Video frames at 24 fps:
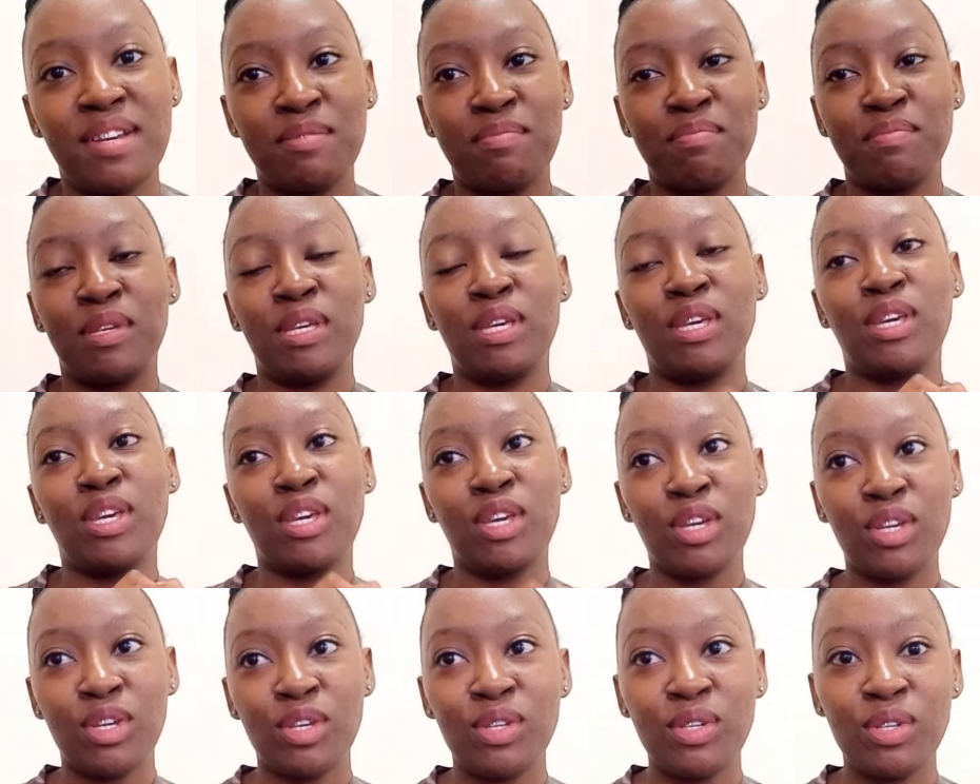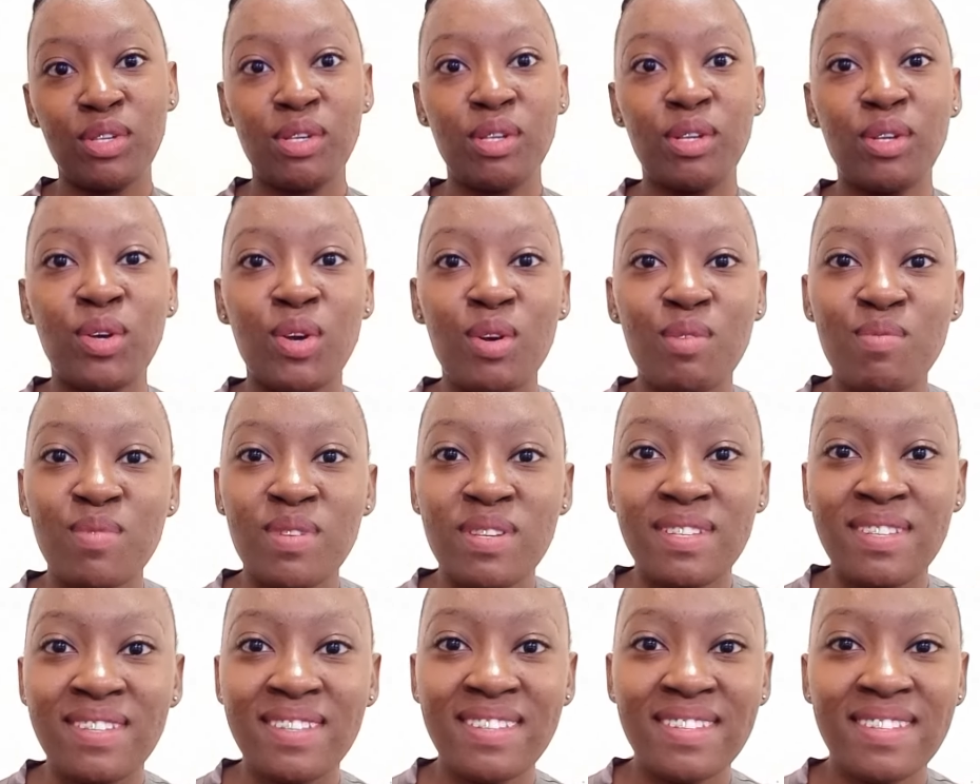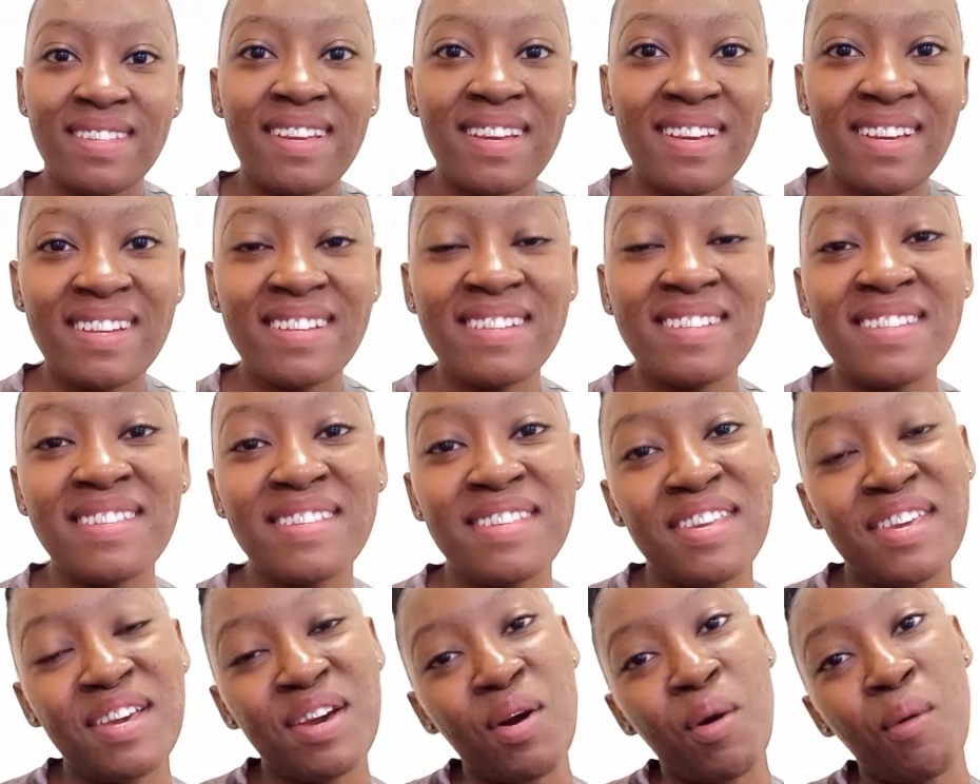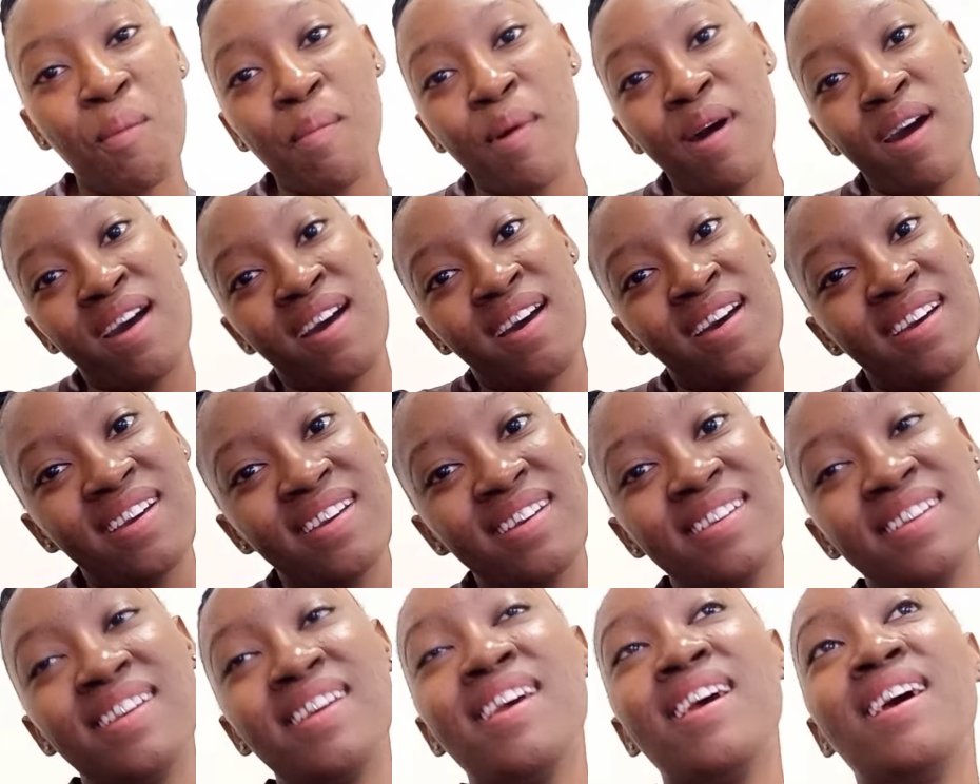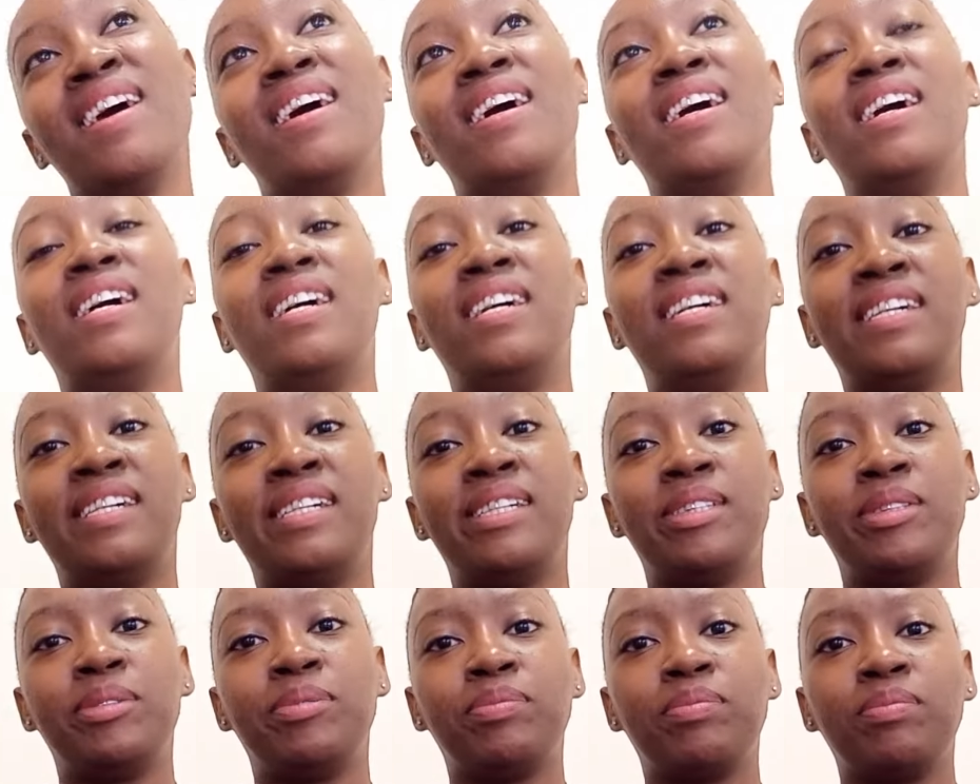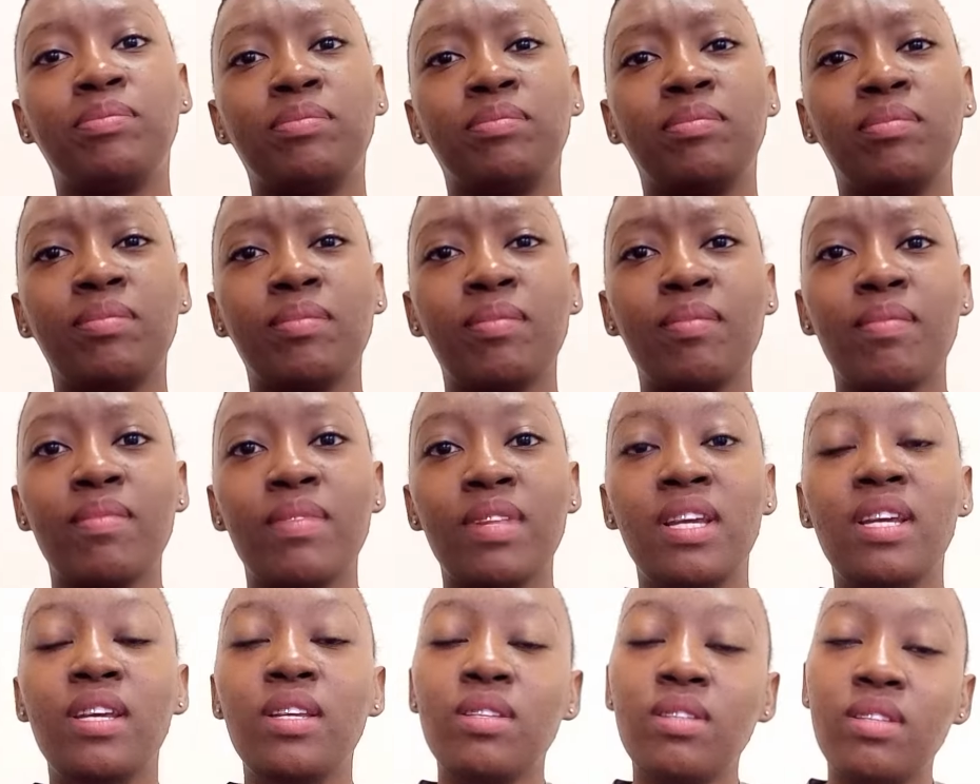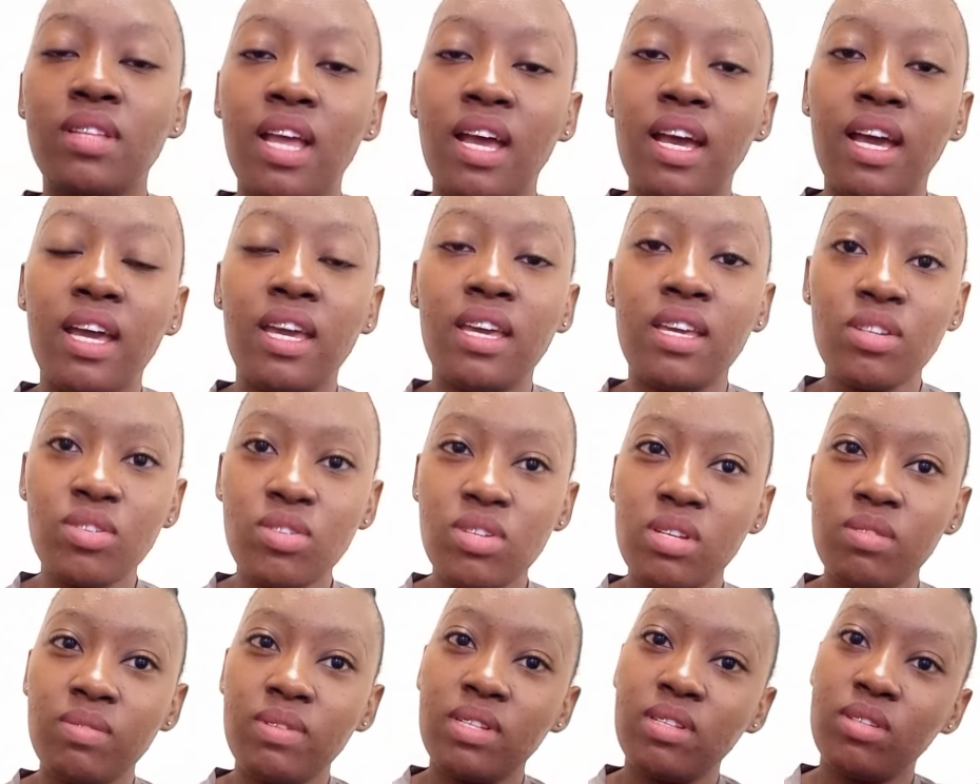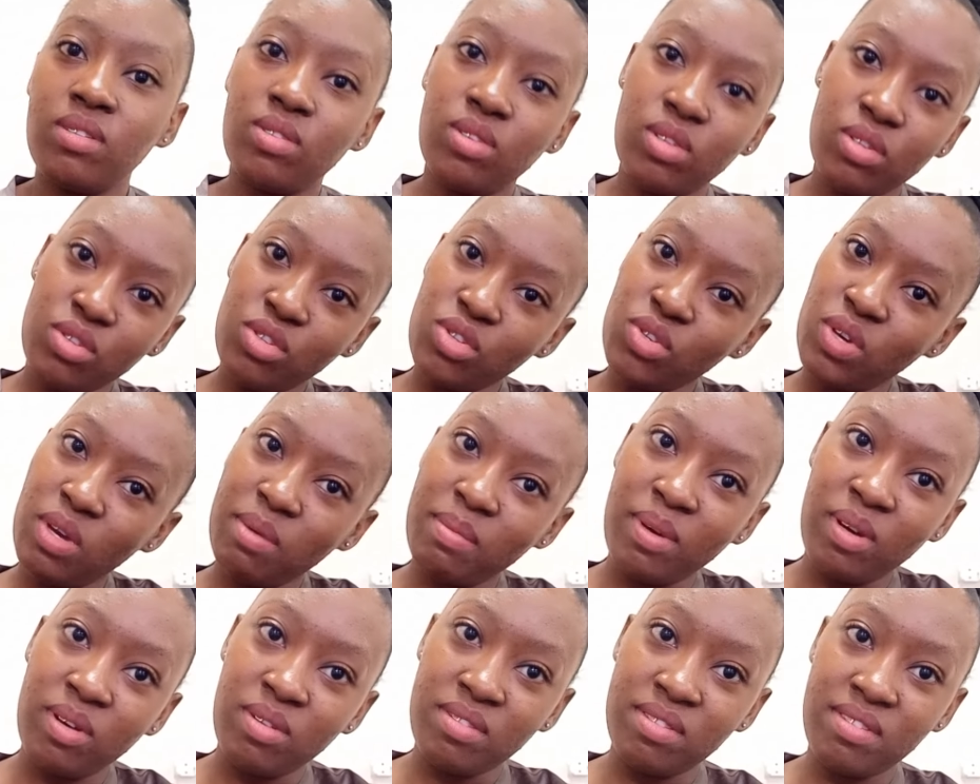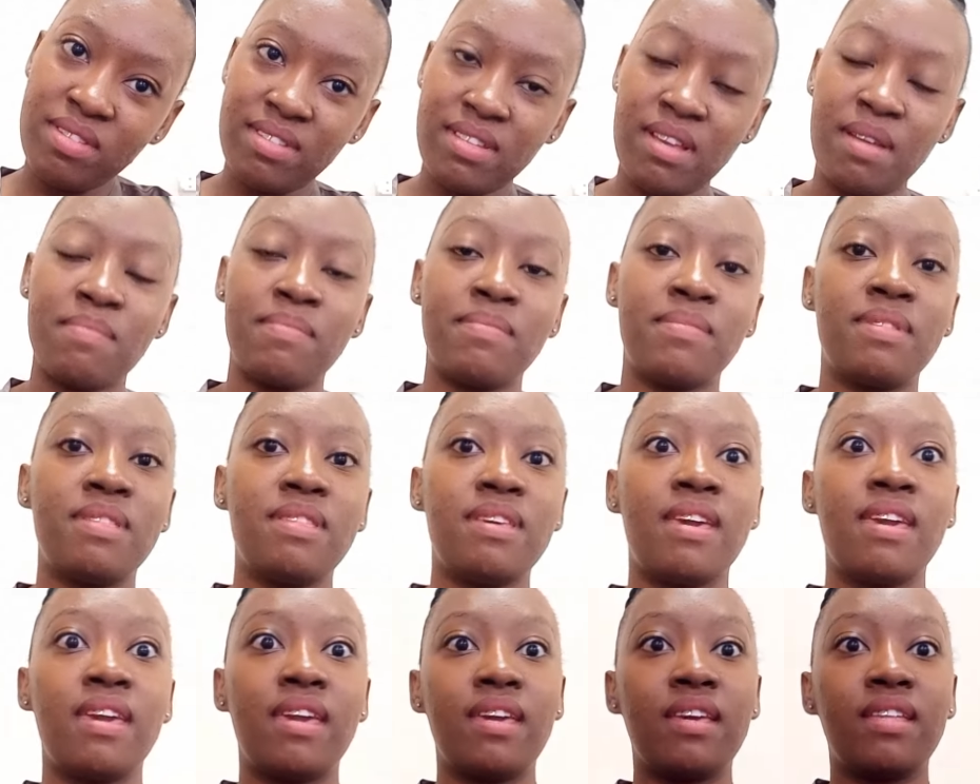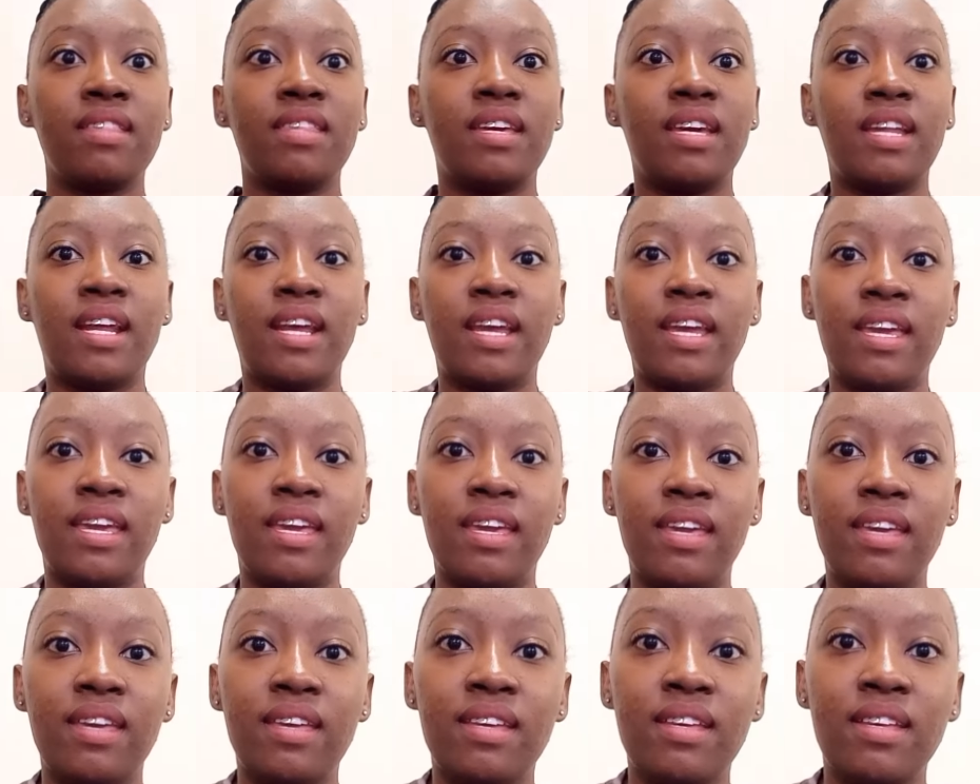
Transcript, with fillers: I'm um, good. Como estas? Ni hao ma. Um, I actually wanted to talk to you about something that I